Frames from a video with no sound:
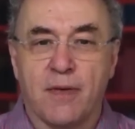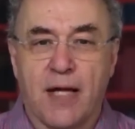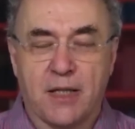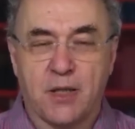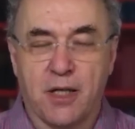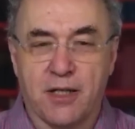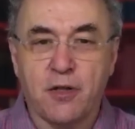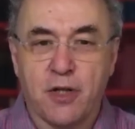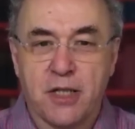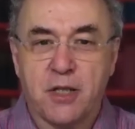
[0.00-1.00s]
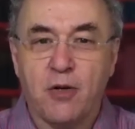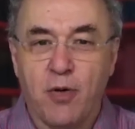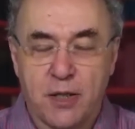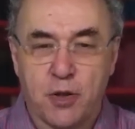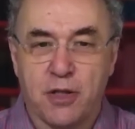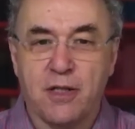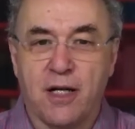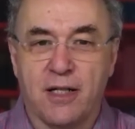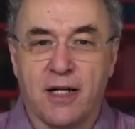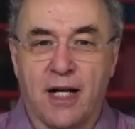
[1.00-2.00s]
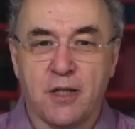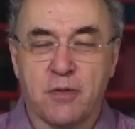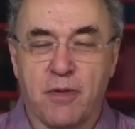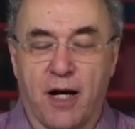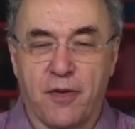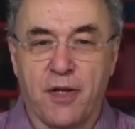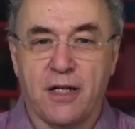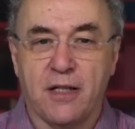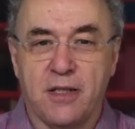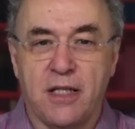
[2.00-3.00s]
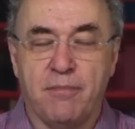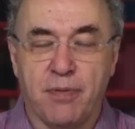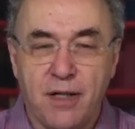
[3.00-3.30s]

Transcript: That's an interesting question, and it has, I think, deep